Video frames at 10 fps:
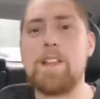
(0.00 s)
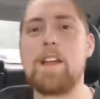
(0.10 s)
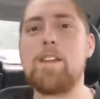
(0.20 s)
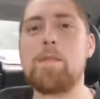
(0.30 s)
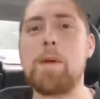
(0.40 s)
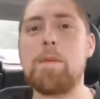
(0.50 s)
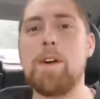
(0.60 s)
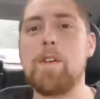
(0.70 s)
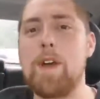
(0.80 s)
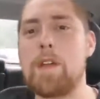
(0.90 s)
just made me
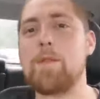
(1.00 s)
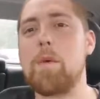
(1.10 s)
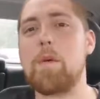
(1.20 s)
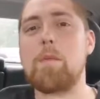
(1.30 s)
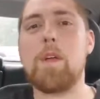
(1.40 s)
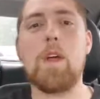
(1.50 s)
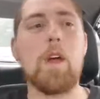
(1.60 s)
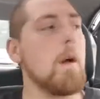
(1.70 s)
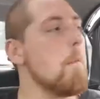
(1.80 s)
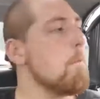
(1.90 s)
hungry. I have to burp.
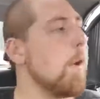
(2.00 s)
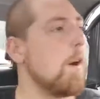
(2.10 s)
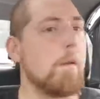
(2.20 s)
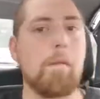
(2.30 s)
But